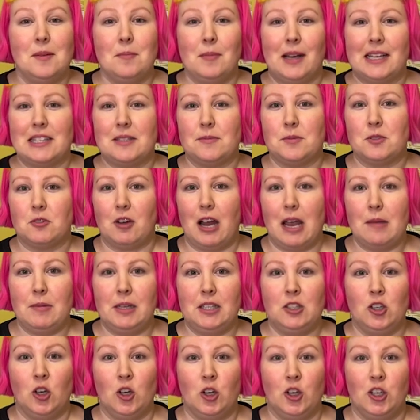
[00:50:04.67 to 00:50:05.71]
By
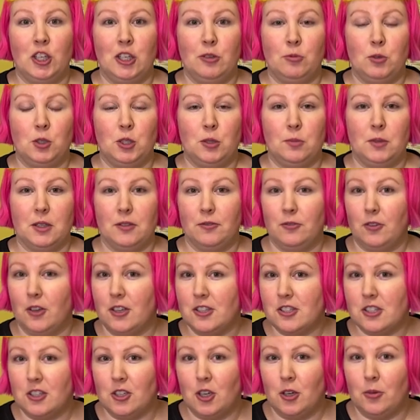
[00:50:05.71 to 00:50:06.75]
subscribing, not only will you be the
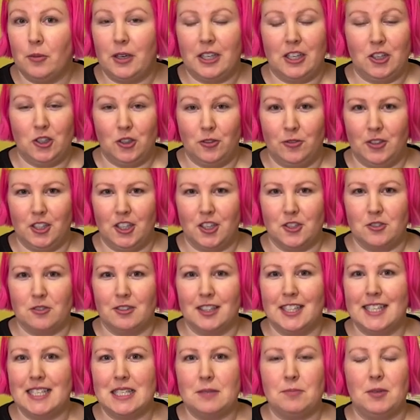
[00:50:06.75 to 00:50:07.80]
first to know when a new video is
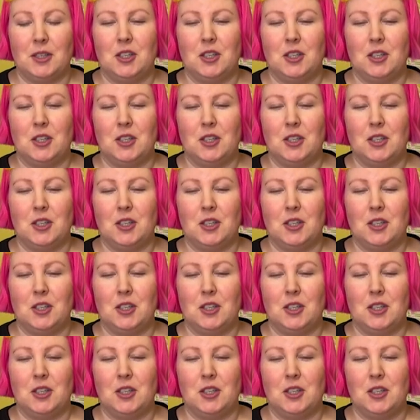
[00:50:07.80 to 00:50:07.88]
released,